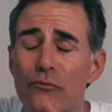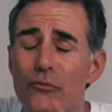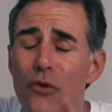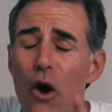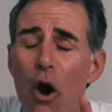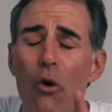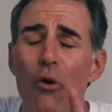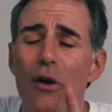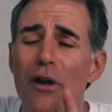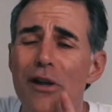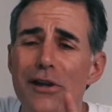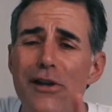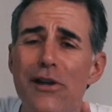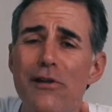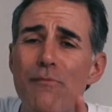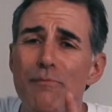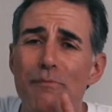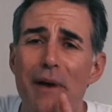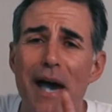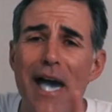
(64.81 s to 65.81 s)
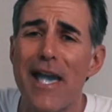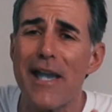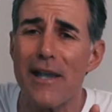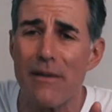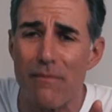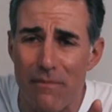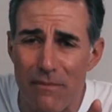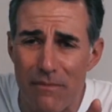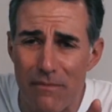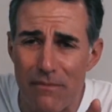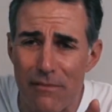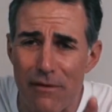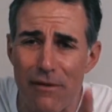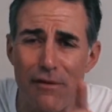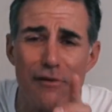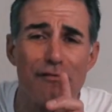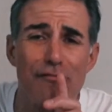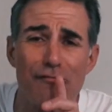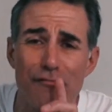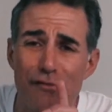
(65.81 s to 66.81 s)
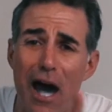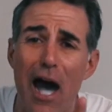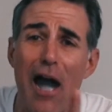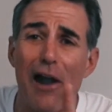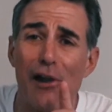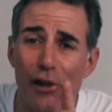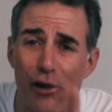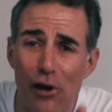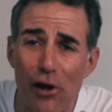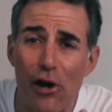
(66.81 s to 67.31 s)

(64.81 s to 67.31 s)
Don't eat paint. It's not